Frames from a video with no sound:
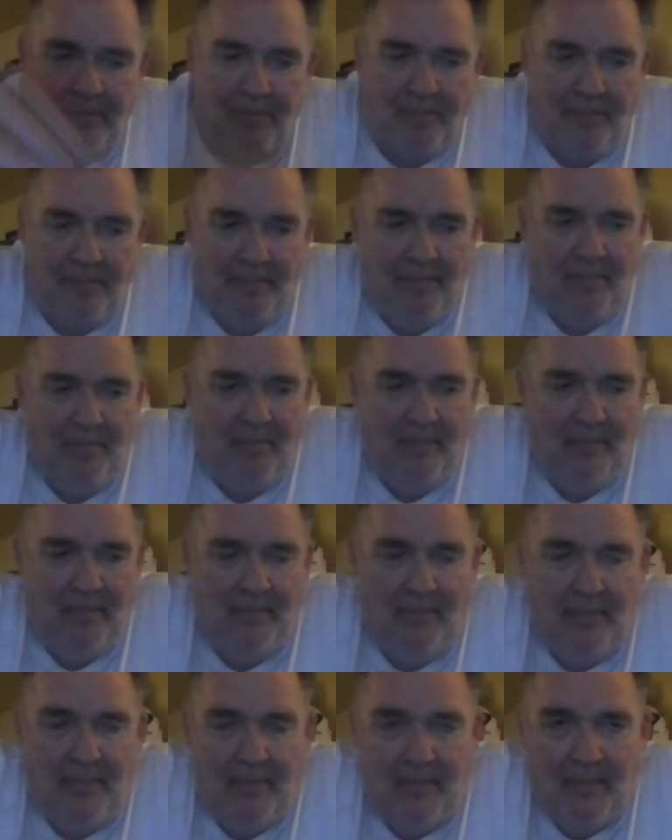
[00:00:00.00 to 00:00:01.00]

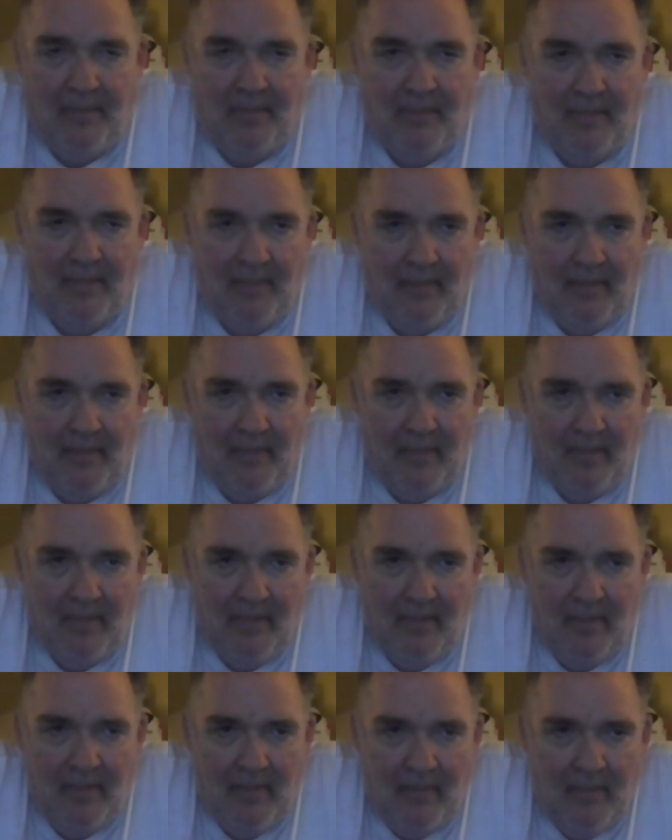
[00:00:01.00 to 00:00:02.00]

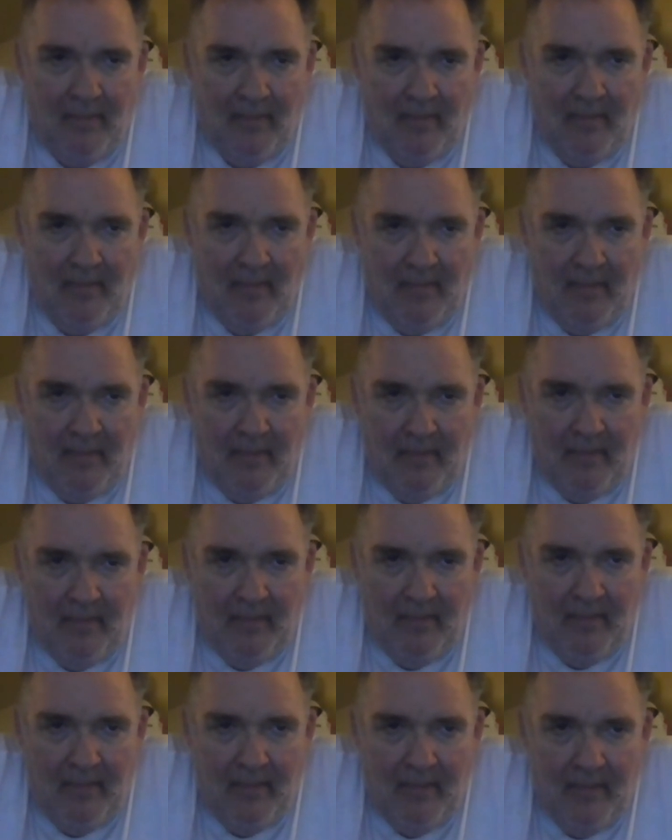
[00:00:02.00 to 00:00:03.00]

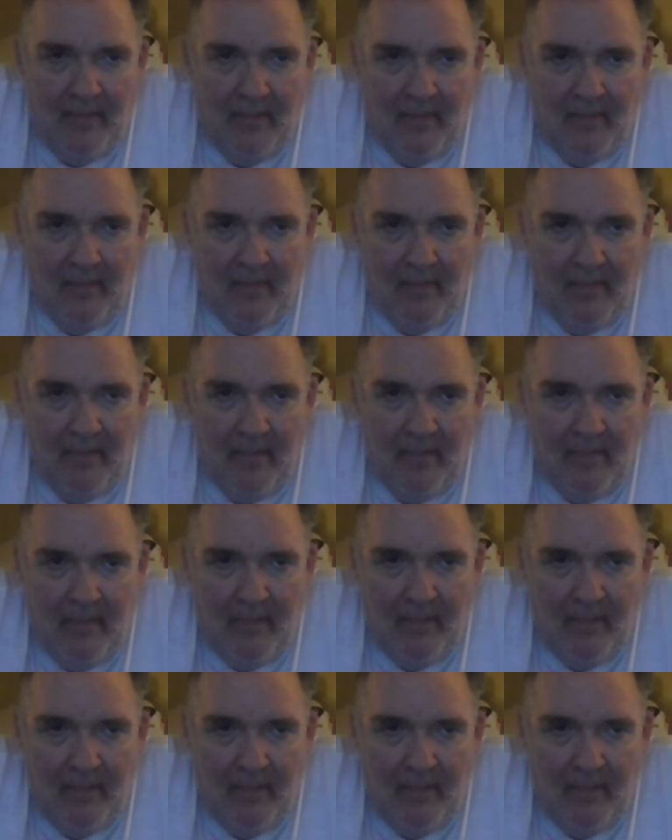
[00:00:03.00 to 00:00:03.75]
No words are spoken by the person on screen.